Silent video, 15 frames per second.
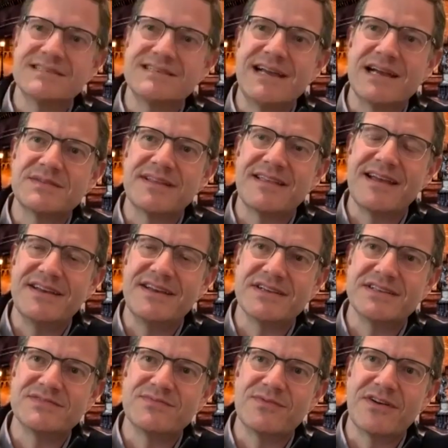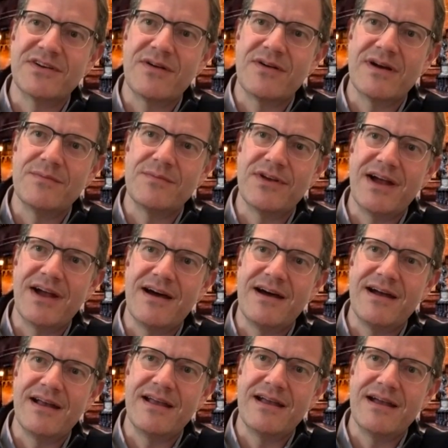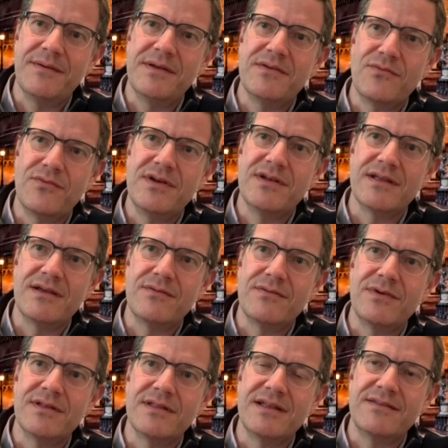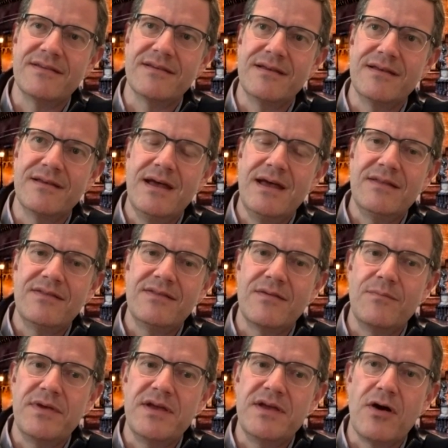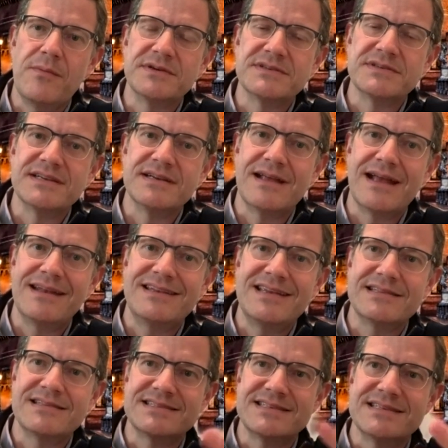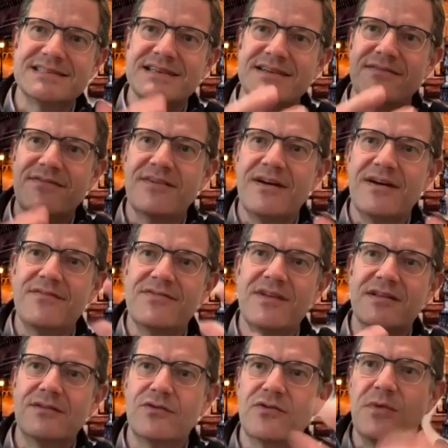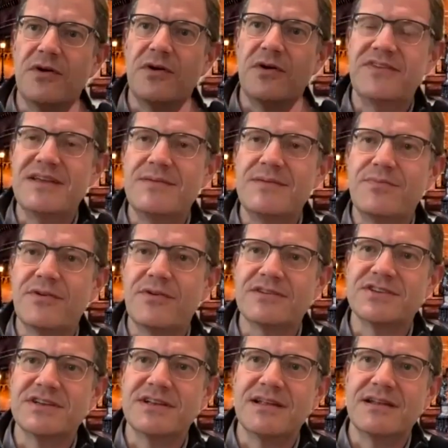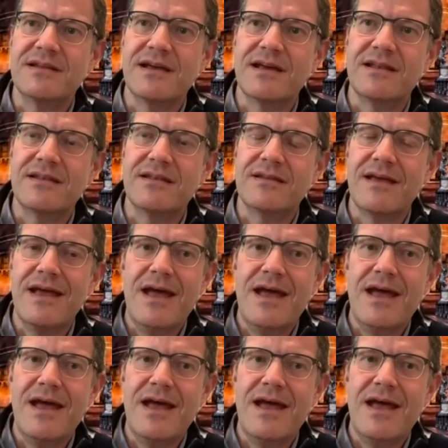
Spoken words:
expectations were incredibly high. I mean, really to be almost the antithesis of the Luc Bondy production. And